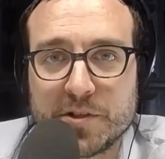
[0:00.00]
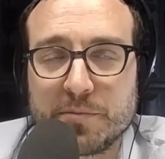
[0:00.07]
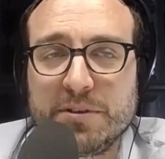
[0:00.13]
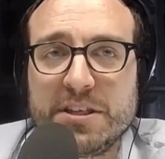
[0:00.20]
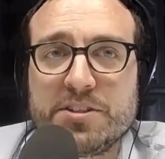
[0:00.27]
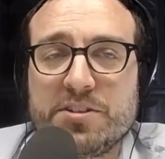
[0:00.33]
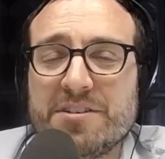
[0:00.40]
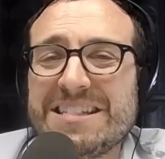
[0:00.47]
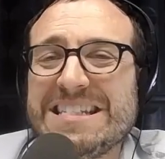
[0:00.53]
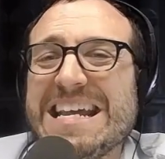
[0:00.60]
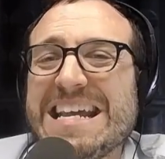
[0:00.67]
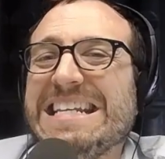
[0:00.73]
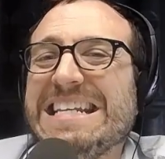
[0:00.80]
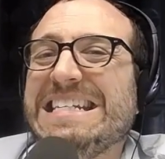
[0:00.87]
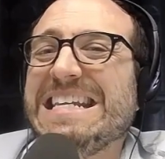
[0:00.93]
please don't
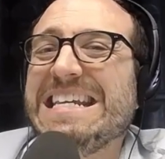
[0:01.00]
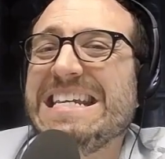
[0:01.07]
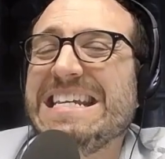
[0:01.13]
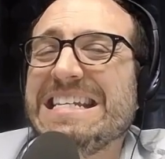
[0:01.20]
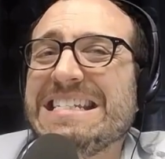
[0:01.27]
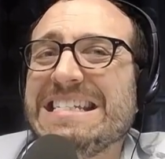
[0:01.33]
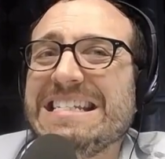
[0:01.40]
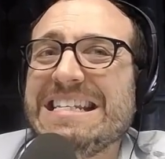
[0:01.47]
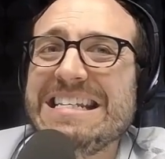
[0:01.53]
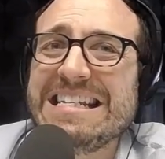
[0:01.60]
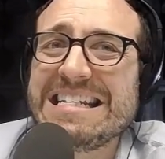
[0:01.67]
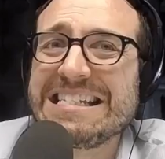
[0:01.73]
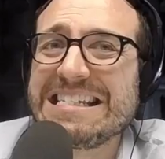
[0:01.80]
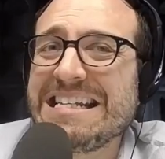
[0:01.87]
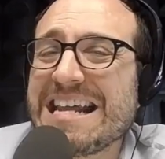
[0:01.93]
say these,
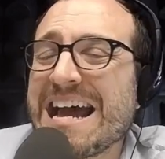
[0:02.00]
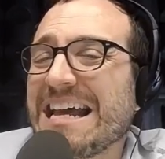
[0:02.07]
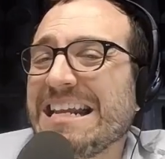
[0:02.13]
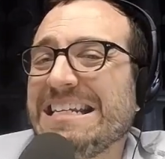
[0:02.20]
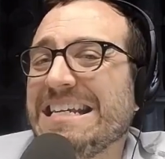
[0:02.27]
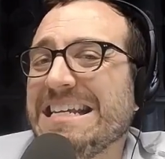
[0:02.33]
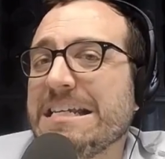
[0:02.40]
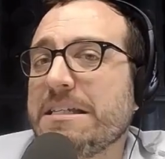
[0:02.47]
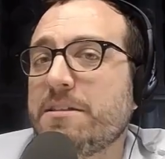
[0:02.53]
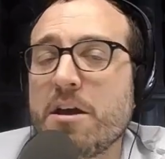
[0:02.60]
this, that, these.